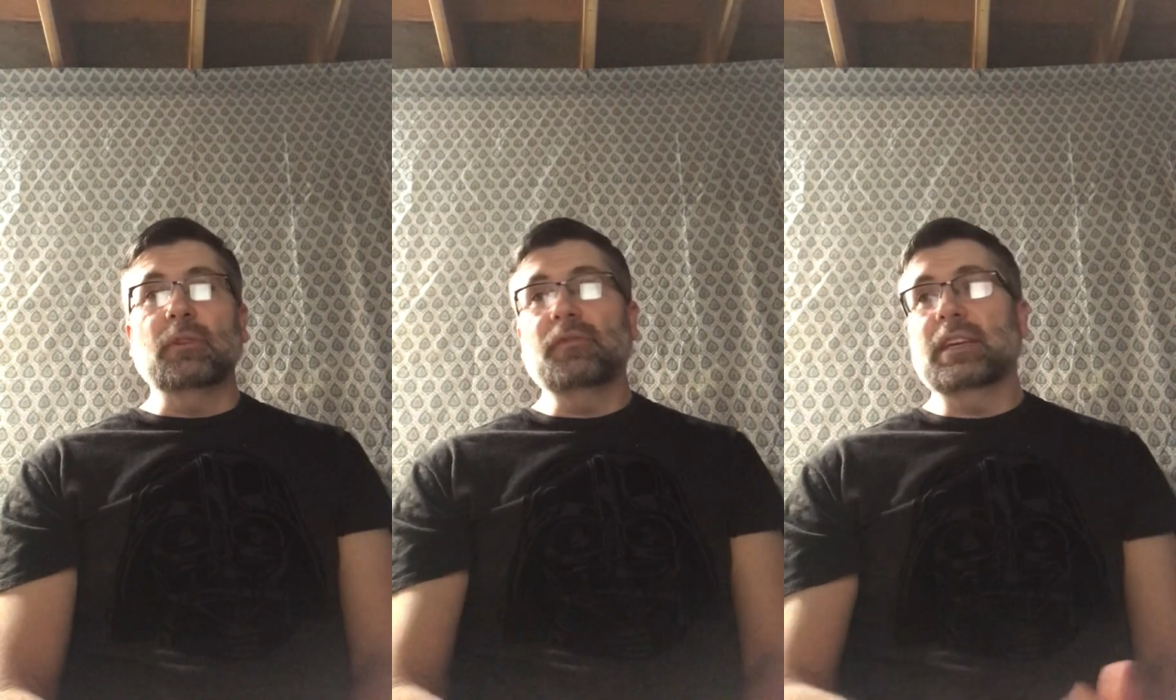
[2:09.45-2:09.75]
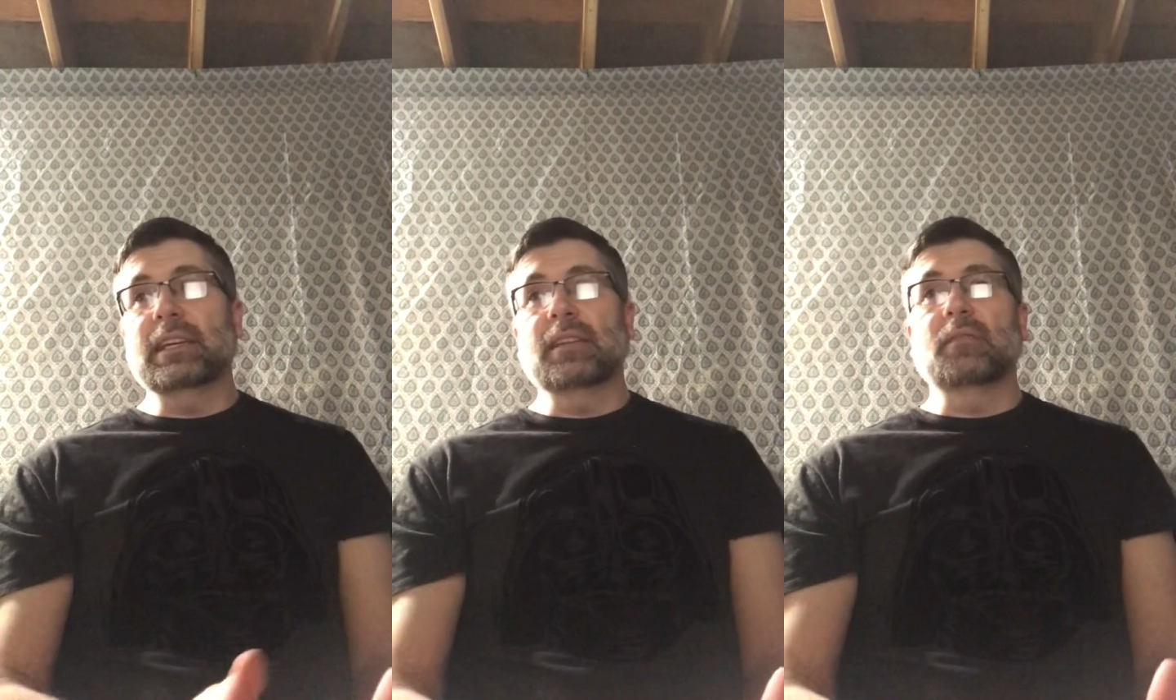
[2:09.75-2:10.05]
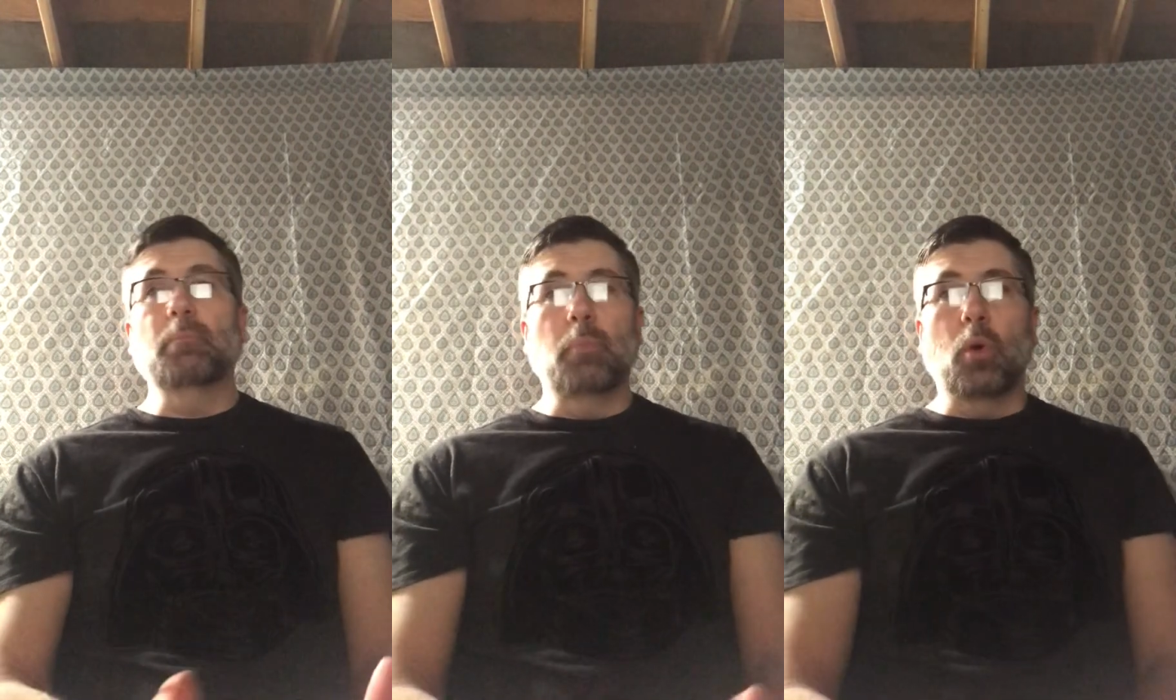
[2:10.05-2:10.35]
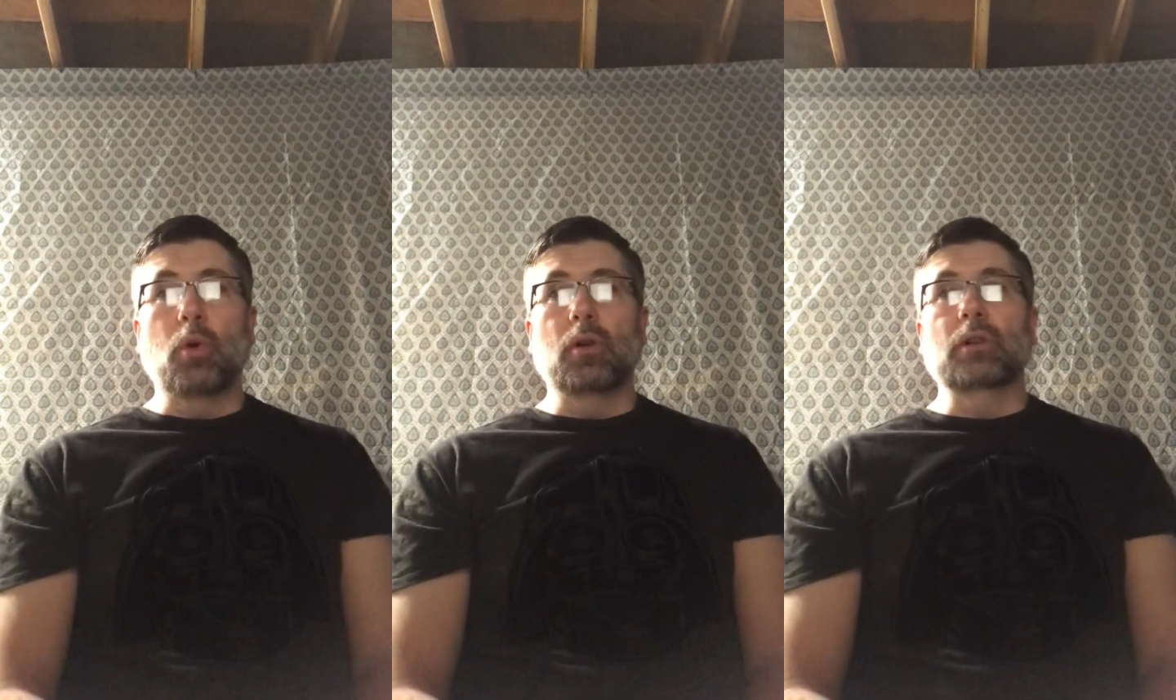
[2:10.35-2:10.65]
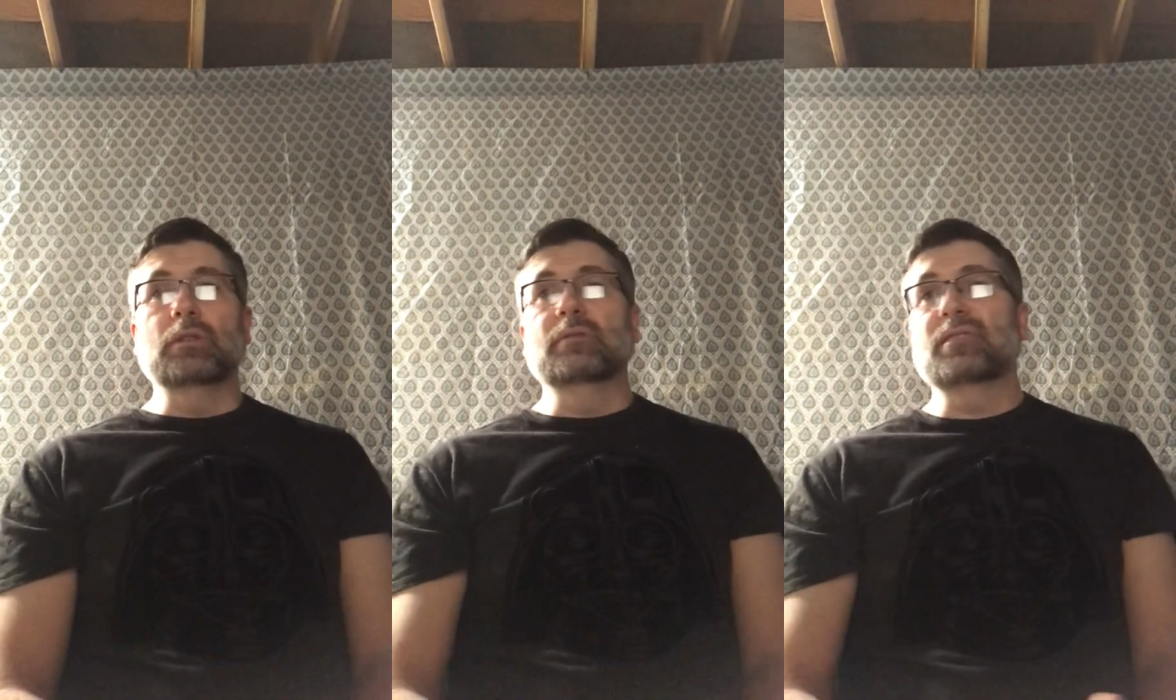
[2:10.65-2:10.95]
If he gets bored
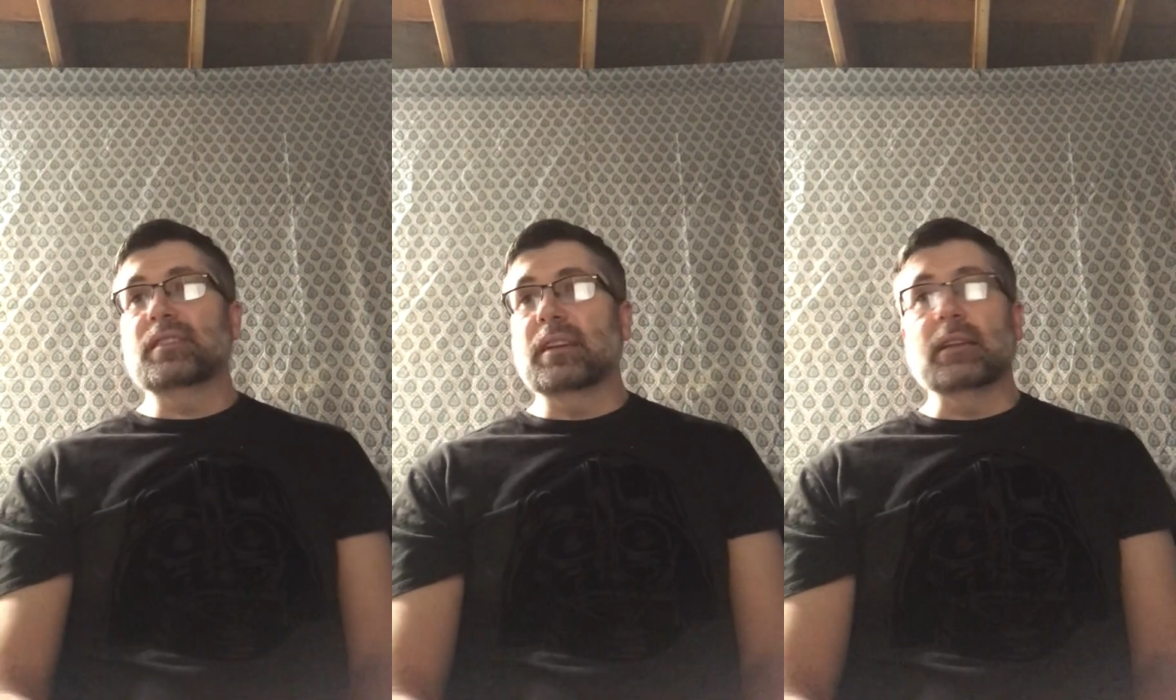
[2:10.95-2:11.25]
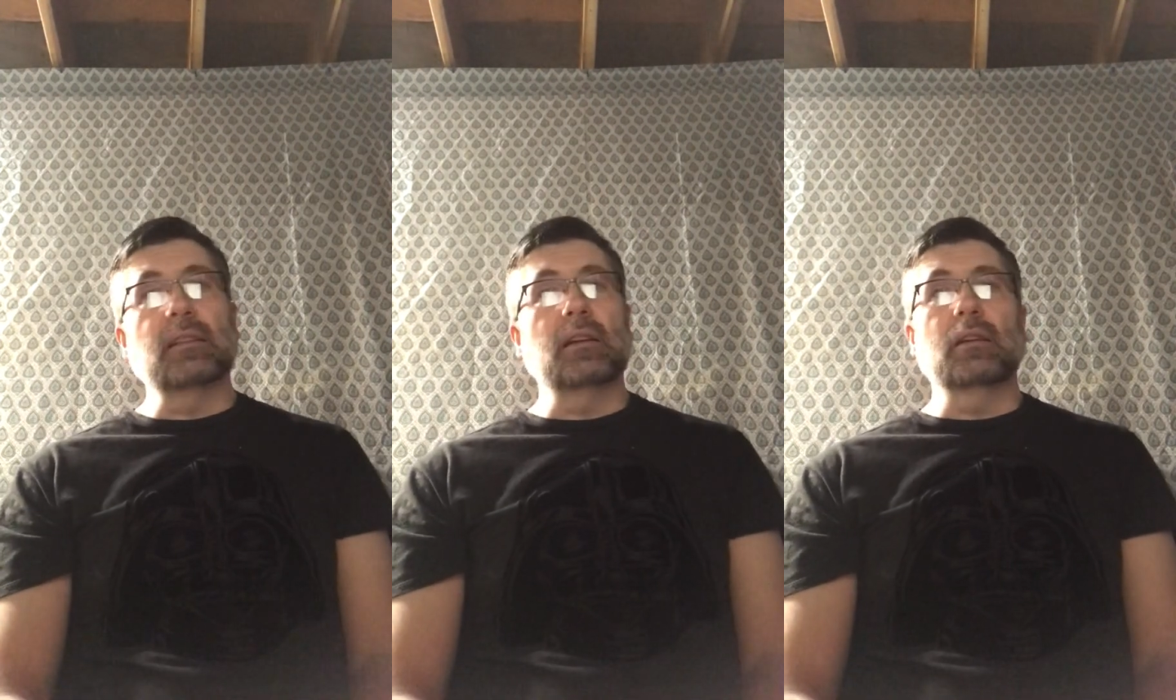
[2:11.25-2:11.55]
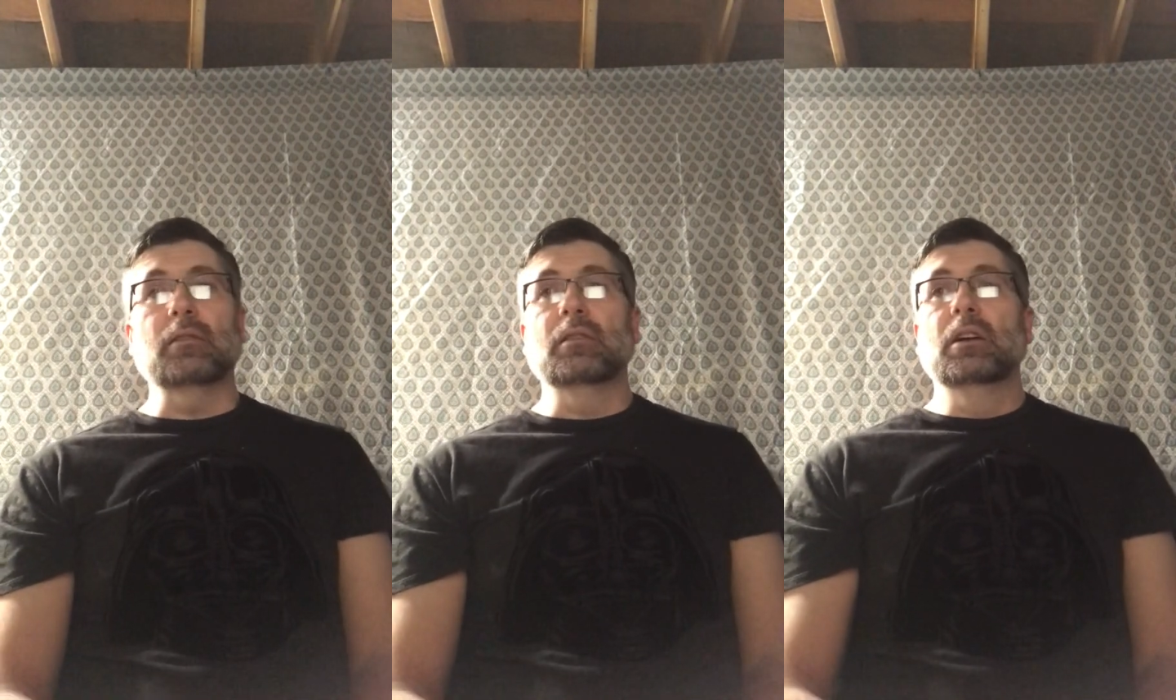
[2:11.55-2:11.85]
sitting there